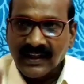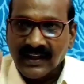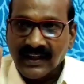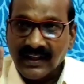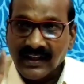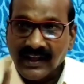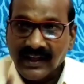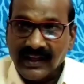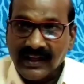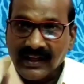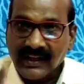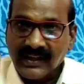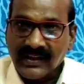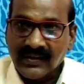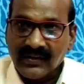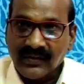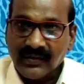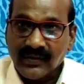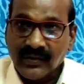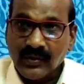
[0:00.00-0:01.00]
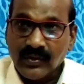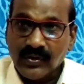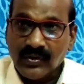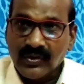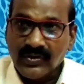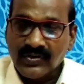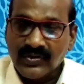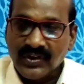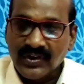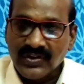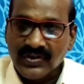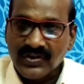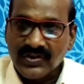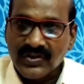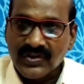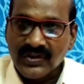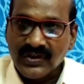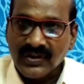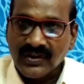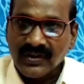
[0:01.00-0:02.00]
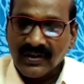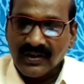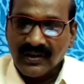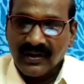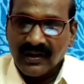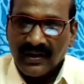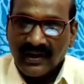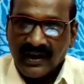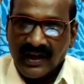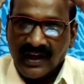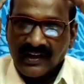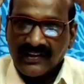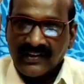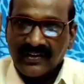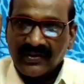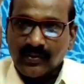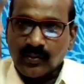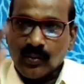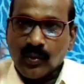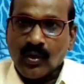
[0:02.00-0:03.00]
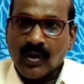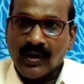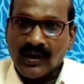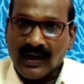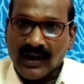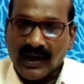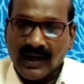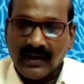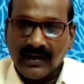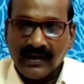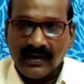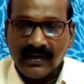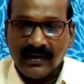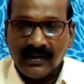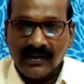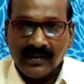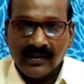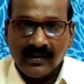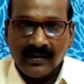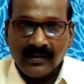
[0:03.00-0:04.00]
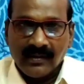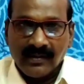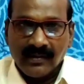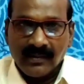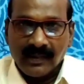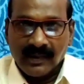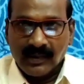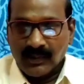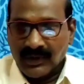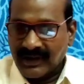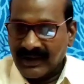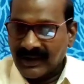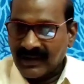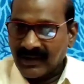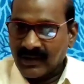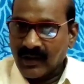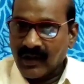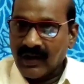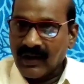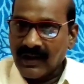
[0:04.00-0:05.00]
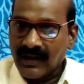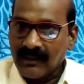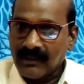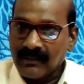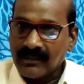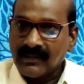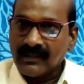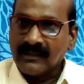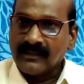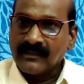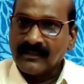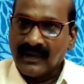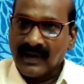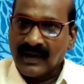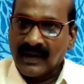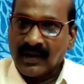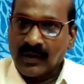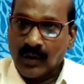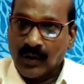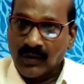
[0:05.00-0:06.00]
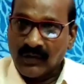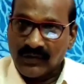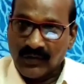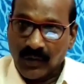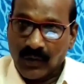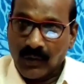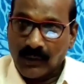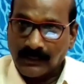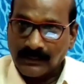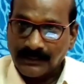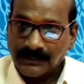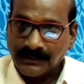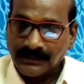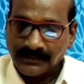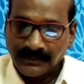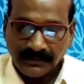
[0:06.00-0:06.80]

Nick Vujicic, has his own head, but we can call him a torso.